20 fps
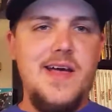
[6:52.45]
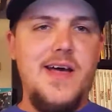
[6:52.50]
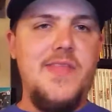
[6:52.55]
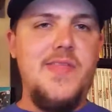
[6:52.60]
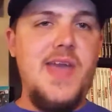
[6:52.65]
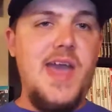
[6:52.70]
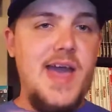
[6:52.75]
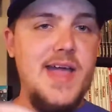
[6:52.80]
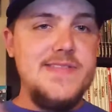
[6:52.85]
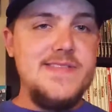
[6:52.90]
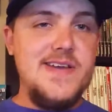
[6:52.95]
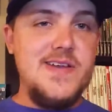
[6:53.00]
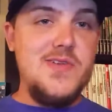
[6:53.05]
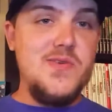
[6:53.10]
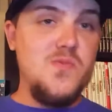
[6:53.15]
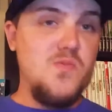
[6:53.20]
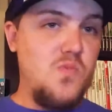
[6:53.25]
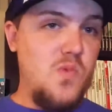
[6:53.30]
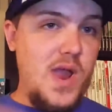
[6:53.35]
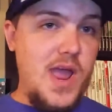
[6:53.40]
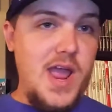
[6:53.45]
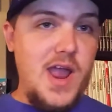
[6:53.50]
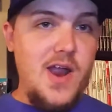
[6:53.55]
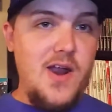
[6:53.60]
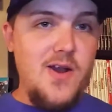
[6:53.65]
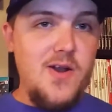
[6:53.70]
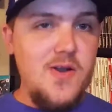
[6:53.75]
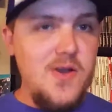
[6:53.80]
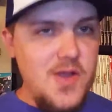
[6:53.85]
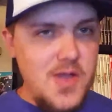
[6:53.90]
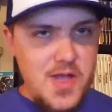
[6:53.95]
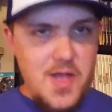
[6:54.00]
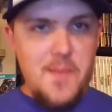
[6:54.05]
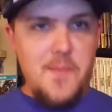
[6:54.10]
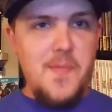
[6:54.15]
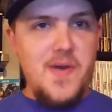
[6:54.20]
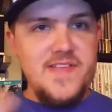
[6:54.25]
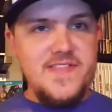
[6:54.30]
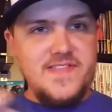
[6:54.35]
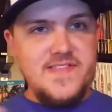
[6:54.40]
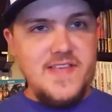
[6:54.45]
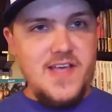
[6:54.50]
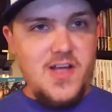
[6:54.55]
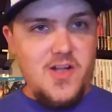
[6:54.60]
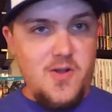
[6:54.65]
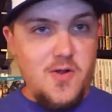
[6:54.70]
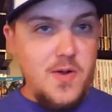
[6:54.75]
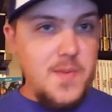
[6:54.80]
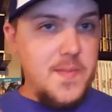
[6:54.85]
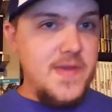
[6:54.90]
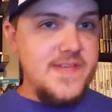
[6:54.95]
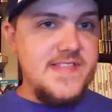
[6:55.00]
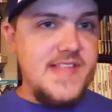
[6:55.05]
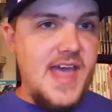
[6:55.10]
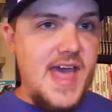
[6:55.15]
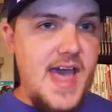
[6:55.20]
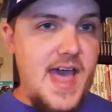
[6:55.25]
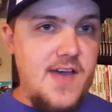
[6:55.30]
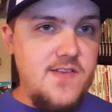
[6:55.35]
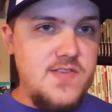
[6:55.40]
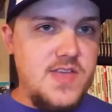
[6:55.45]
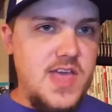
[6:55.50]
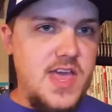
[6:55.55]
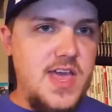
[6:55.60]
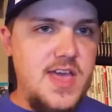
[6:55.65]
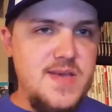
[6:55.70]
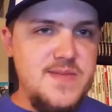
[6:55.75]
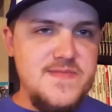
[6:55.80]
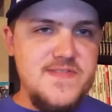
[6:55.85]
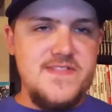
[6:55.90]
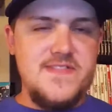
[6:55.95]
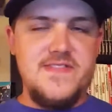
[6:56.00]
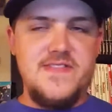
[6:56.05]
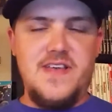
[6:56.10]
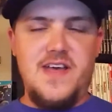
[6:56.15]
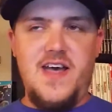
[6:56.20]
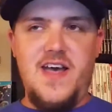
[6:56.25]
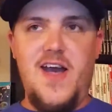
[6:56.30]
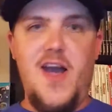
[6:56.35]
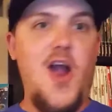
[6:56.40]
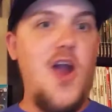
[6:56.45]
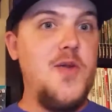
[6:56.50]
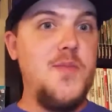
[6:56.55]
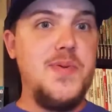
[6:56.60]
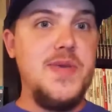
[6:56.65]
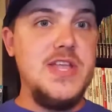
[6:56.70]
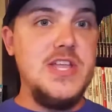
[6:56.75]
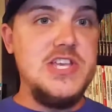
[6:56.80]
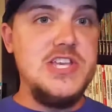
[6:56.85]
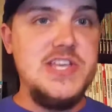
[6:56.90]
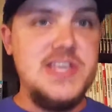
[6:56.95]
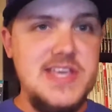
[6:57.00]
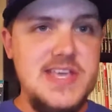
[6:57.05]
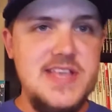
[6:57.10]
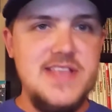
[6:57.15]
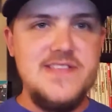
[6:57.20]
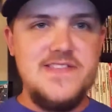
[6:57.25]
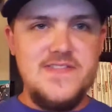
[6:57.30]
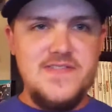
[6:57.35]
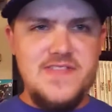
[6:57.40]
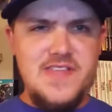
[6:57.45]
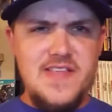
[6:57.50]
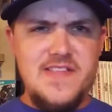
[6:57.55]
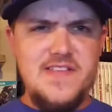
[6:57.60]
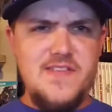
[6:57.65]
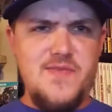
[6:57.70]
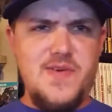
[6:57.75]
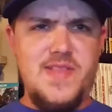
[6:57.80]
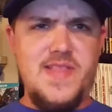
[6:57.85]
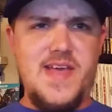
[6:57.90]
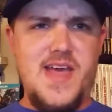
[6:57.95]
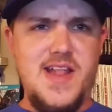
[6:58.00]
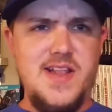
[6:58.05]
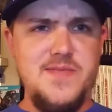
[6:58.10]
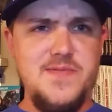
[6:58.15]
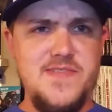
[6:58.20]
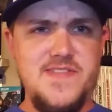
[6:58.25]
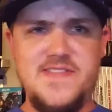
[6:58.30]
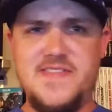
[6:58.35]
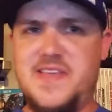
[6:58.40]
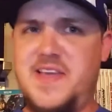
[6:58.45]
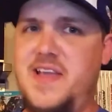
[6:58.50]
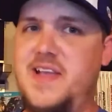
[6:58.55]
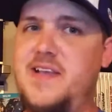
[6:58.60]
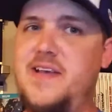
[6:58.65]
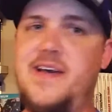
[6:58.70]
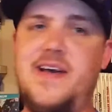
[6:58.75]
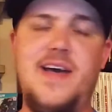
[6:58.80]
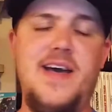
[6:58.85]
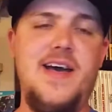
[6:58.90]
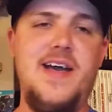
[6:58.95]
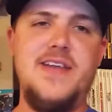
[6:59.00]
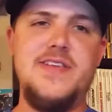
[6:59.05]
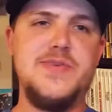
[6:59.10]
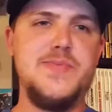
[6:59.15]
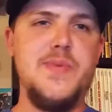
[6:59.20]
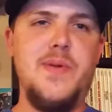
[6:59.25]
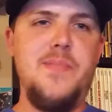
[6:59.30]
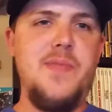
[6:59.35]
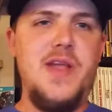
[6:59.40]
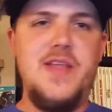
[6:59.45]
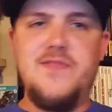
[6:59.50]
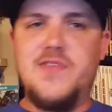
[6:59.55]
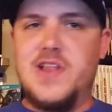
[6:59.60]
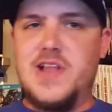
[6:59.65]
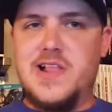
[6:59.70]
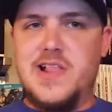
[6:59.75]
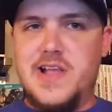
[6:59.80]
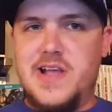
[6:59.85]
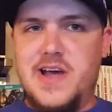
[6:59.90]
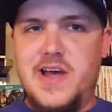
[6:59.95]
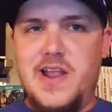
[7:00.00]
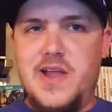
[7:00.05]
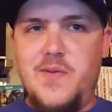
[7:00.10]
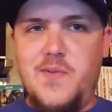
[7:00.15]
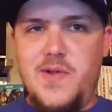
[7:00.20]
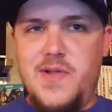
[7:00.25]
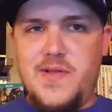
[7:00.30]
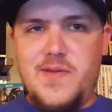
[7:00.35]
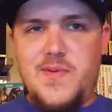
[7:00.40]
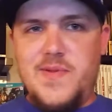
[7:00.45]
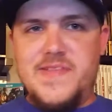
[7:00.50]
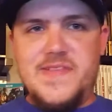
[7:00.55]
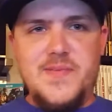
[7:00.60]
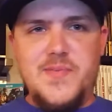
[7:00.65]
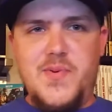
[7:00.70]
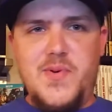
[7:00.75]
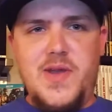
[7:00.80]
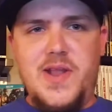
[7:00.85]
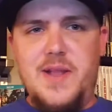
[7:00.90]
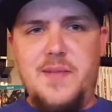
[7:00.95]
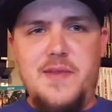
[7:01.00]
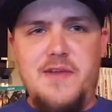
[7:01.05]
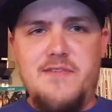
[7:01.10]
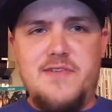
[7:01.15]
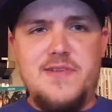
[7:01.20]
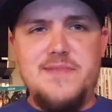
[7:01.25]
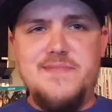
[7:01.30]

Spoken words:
the ad title, rare, must sell or must have games, RPGs, you see stuff like that, and I'm just like, I'm not even gonna click on it. Like, what's the point? I